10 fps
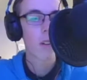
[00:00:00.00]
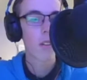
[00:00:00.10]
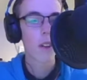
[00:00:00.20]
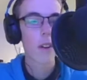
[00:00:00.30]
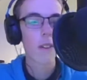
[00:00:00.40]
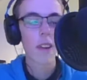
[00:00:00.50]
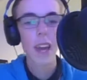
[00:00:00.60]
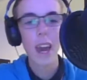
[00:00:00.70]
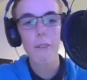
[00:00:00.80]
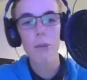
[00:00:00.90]
to the
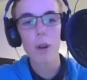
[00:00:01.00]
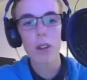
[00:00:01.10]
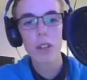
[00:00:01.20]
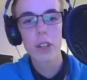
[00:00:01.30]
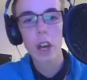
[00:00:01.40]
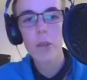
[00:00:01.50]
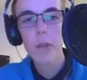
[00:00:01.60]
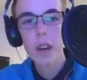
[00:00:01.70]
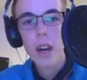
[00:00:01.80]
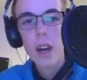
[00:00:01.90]
F1 show
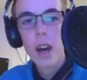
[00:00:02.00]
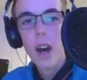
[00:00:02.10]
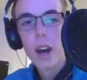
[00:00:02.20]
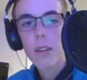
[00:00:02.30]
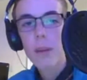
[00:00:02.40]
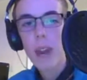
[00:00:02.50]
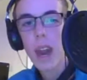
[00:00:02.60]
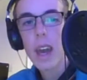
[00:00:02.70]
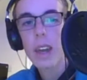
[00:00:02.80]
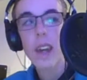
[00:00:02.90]
as we
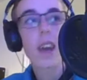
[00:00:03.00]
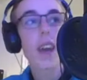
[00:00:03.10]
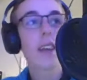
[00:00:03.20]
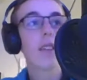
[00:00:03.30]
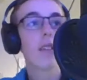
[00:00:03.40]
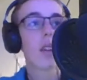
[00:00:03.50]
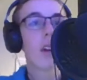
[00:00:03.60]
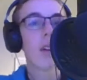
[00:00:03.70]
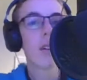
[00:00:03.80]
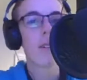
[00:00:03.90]
head
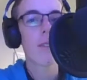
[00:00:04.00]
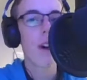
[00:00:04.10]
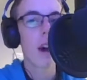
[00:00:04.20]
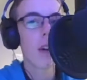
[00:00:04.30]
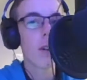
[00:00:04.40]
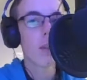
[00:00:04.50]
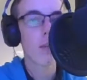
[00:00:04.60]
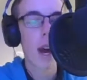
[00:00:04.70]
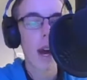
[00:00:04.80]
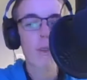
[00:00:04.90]
into the final
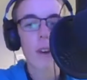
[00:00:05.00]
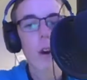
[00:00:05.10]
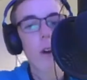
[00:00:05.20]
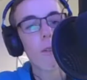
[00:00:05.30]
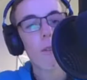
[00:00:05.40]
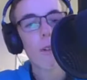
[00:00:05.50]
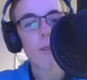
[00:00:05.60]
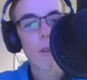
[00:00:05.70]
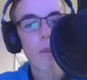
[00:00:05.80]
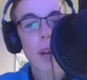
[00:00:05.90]
round of the
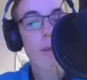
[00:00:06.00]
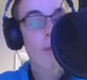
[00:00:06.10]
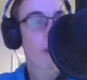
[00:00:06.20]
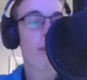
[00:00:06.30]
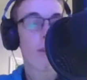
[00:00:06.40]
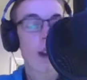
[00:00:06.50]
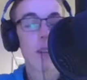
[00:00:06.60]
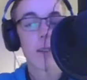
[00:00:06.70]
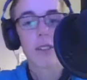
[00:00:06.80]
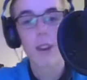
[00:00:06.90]
the
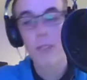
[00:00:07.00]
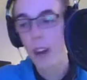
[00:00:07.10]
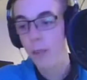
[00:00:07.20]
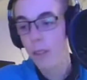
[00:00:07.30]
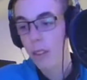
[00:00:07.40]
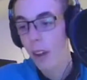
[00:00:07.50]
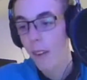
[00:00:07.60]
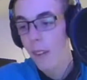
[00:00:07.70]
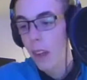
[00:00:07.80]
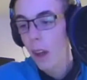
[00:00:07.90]
final two rounds
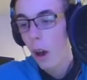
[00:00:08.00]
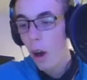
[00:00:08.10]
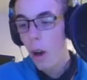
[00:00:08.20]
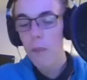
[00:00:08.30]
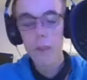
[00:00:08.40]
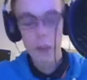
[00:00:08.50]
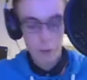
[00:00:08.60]
of the